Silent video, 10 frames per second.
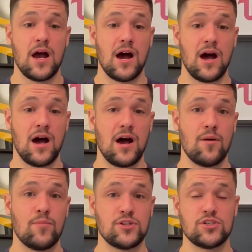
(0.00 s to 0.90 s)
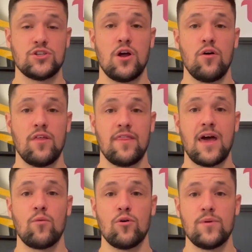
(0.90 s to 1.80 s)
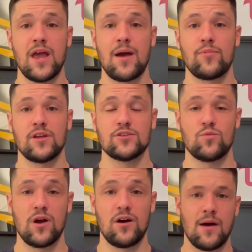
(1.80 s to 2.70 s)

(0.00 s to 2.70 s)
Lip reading: But just know that that will be happening as well.